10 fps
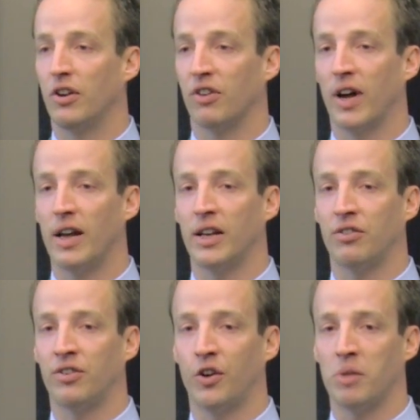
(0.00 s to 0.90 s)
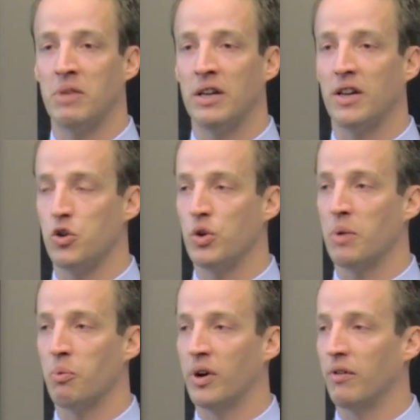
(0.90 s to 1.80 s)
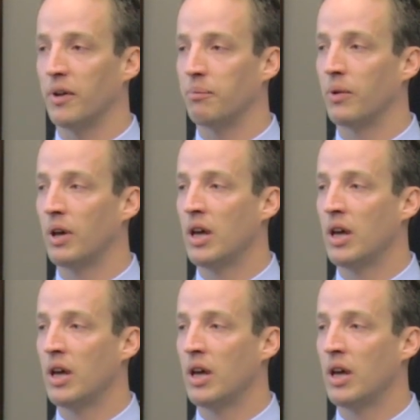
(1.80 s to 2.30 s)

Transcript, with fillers: does not necessarily mean that you get rid of them.